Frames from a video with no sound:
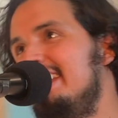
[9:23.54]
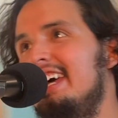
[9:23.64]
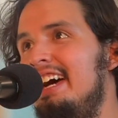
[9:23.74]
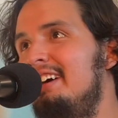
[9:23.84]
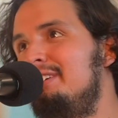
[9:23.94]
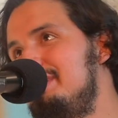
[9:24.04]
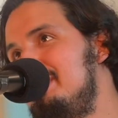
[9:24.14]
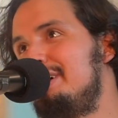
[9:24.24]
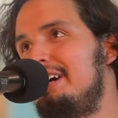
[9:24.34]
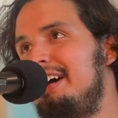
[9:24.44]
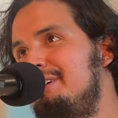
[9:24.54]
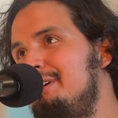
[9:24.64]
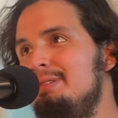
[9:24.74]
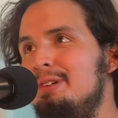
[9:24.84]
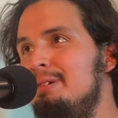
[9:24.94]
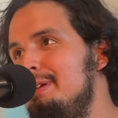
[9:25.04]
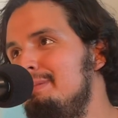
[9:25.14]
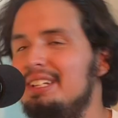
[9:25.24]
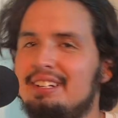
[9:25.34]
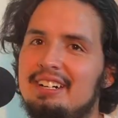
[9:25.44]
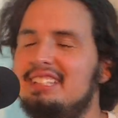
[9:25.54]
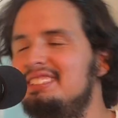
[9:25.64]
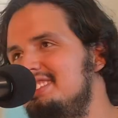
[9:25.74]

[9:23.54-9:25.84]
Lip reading: don't own no women. All right, so